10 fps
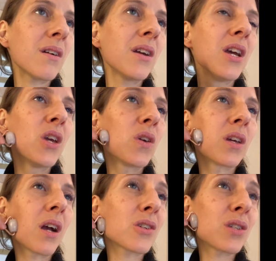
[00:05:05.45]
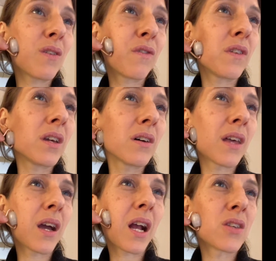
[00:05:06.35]
You can actually feel
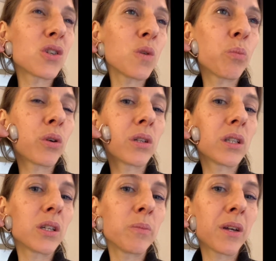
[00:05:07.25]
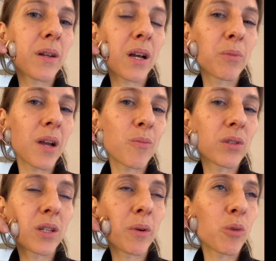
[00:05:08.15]
that as you put apply a
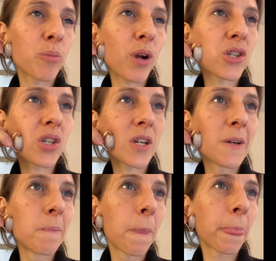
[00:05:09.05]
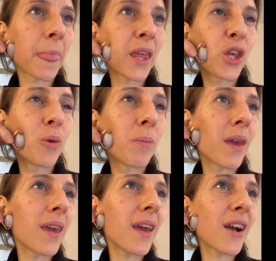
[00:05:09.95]
little bit more pressure, you
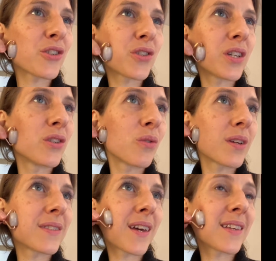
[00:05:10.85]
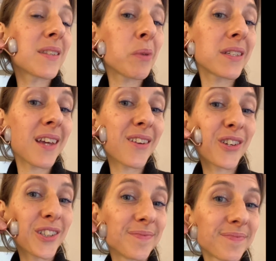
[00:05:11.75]
may actually notice that it's a bit
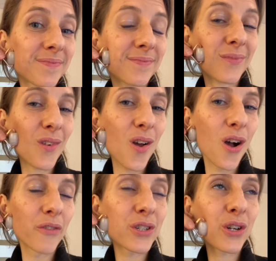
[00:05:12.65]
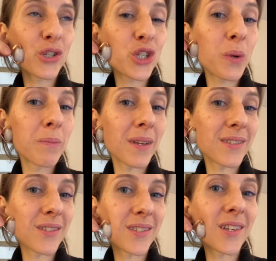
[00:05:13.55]
tender. Often our chewing
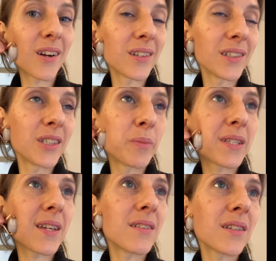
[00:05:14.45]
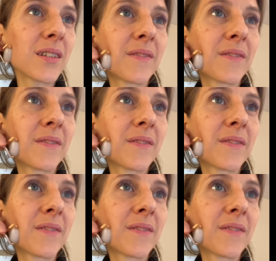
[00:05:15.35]
muscles are a little bit tender.